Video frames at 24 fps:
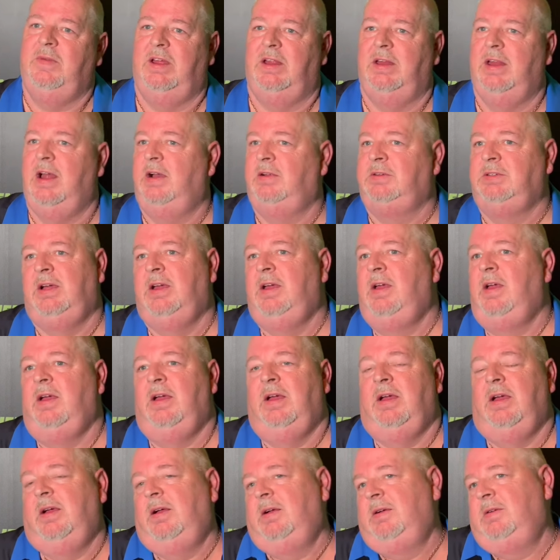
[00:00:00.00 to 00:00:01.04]
now.
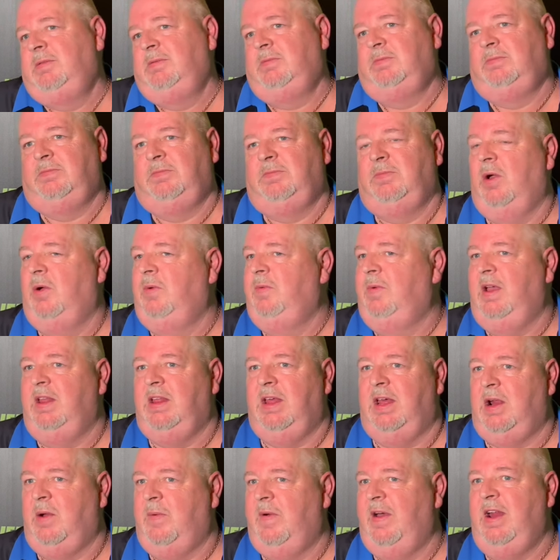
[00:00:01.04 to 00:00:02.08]
Whether
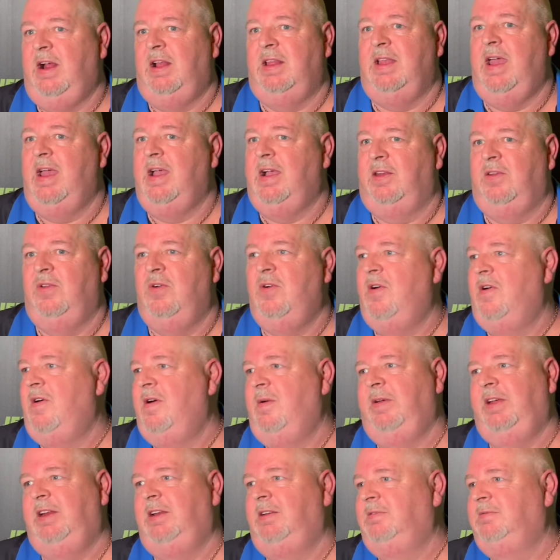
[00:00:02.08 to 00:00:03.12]
I win a leg or no, I
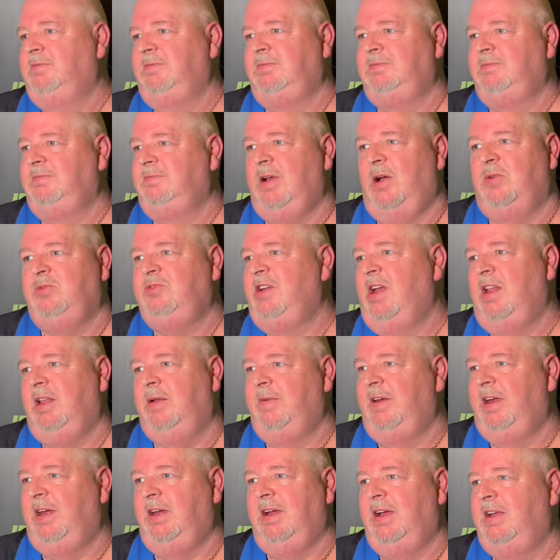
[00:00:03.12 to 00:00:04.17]
mean, I'm
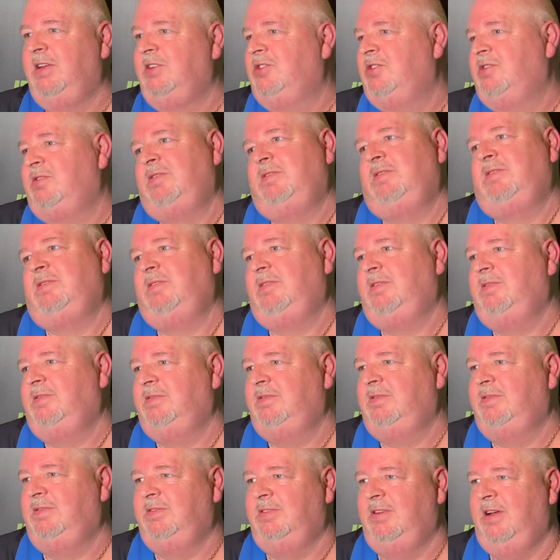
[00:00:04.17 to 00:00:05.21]
celebrating. It's
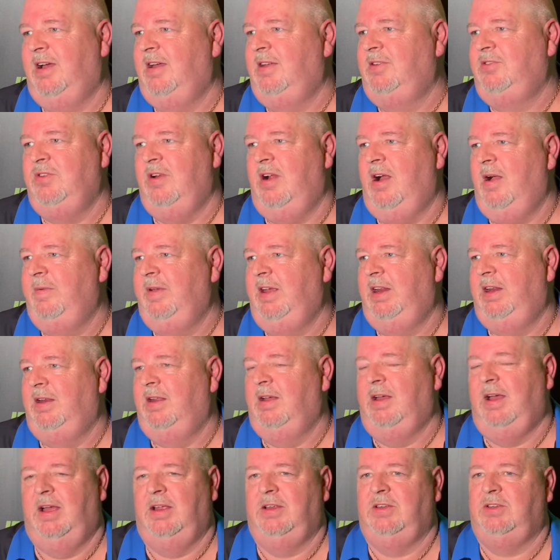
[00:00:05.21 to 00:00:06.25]
do you know what I mean?
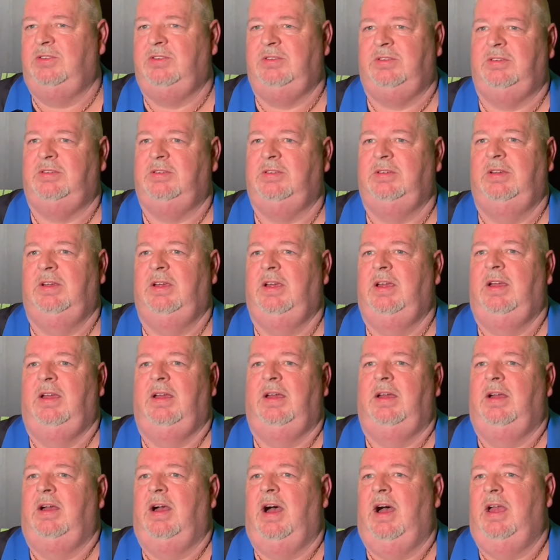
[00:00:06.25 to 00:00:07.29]
It's
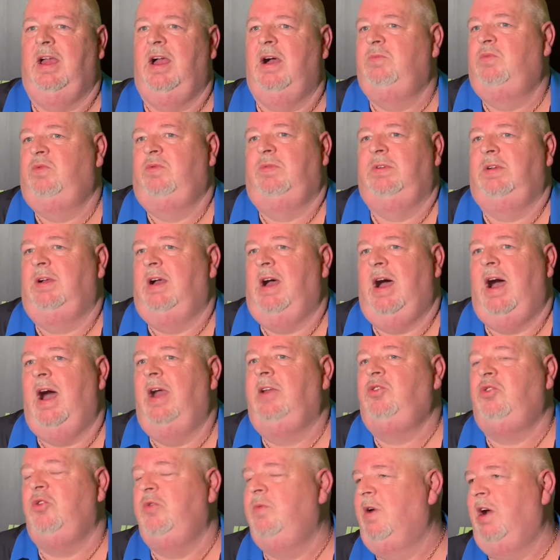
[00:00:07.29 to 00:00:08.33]
I am. I
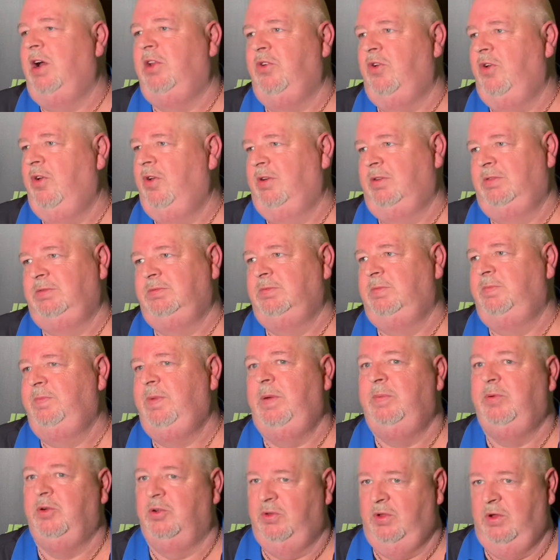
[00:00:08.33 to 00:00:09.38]
do what I do.
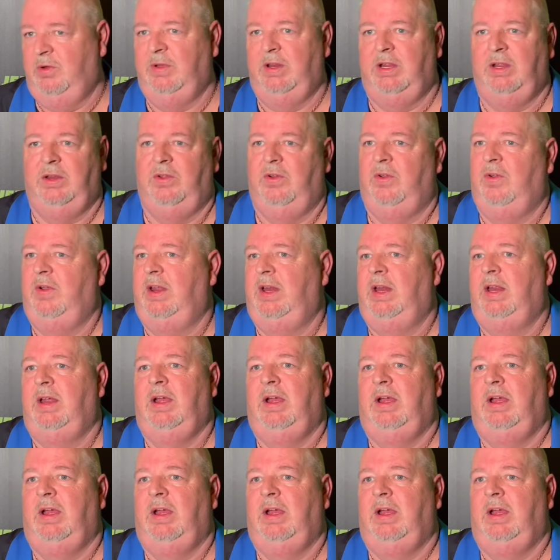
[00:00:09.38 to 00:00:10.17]
People do what they do, and